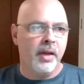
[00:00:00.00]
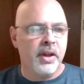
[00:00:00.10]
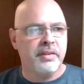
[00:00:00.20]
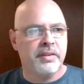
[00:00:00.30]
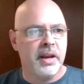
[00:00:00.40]

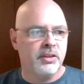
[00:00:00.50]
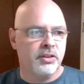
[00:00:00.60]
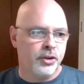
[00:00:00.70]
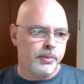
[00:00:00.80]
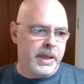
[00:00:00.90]
They sent
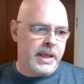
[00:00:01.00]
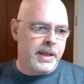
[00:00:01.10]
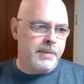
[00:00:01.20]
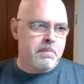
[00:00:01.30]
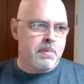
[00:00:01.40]
it to
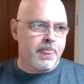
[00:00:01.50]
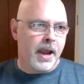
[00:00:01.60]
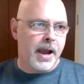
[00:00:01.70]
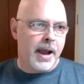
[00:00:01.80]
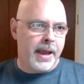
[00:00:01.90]
me.
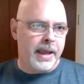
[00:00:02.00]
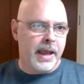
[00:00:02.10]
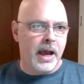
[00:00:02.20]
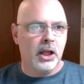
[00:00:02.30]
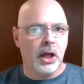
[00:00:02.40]

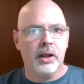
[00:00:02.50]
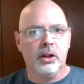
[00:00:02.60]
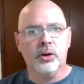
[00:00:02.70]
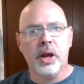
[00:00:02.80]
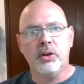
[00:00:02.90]
I
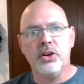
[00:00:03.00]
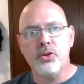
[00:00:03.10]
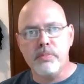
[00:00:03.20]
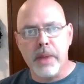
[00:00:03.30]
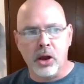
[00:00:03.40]
learned how to
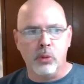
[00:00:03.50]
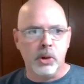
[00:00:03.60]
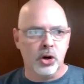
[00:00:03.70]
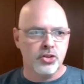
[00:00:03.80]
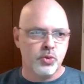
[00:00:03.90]
do mail
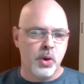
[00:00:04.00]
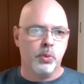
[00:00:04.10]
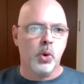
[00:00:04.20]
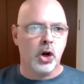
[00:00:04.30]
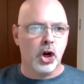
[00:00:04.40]
merge
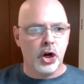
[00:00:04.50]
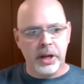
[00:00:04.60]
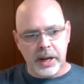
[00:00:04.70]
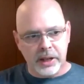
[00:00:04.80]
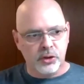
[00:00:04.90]
with
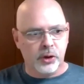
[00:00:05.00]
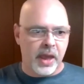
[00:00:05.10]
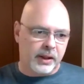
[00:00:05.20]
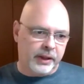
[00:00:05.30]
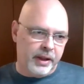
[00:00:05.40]
Word, and I took
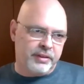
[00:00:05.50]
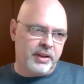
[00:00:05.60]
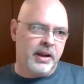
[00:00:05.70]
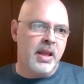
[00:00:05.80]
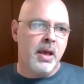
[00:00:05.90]
that
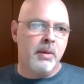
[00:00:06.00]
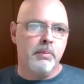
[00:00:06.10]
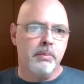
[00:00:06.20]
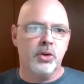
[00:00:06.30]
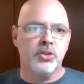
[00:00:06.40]
list and
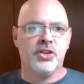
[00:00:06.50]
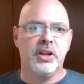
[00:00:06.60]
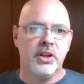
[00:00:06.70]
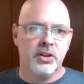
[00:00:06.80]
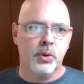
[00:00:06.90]
merged
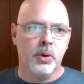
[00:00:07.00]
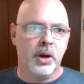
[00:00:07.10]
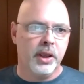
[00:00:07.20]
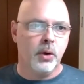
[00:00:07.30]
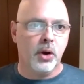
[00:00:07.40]
it into
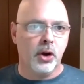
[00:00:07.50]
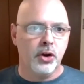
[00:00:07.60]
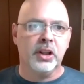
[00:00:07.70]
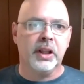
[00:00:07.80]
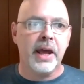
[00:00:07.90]
a
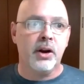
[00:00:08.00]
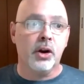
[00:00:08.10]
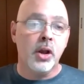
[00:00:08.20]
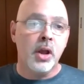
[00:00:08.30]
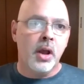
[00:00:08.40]
good
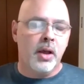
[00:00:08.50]
letter